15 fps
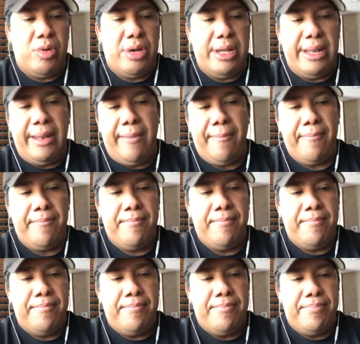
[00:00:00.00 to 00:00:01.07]
One,
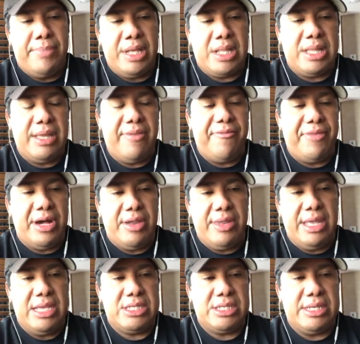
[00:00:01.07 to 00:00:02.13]
the Clinton
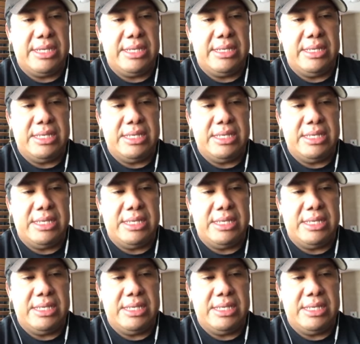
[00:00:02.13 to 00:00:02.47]
Foundation,